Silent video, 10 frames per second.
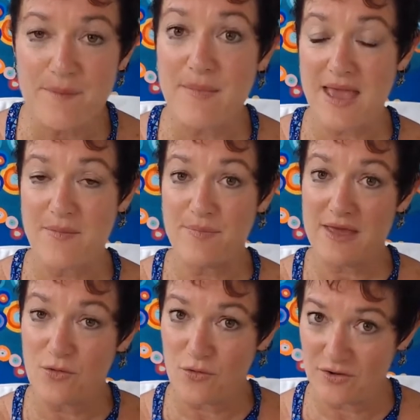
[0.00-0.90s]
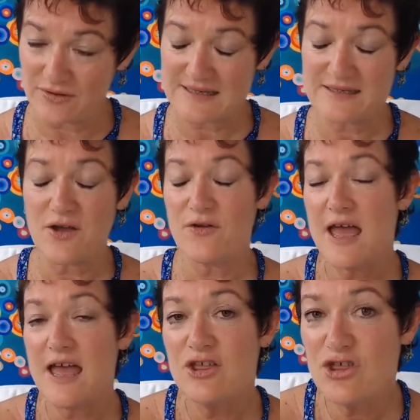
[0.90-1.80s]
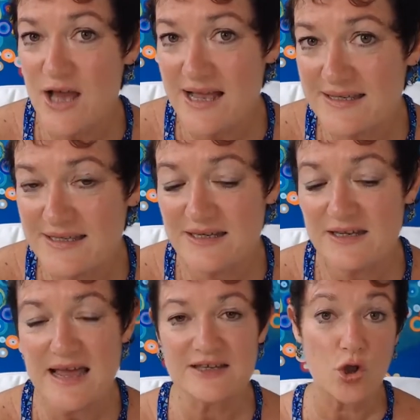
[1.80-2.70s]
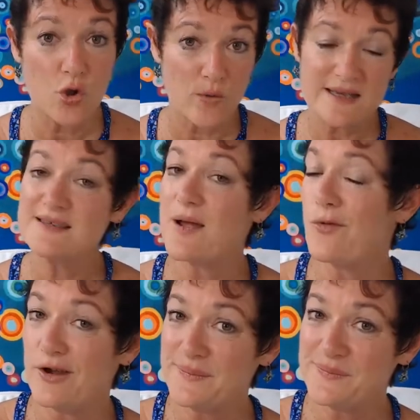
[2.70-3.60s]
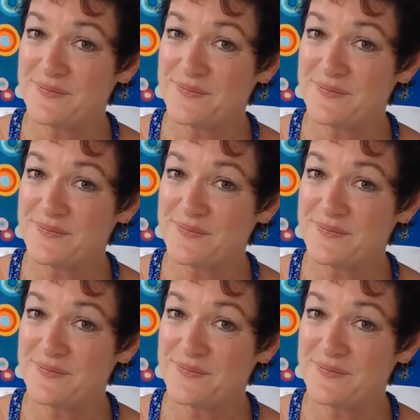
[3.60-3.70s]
may be all of it. So just as a quick summary,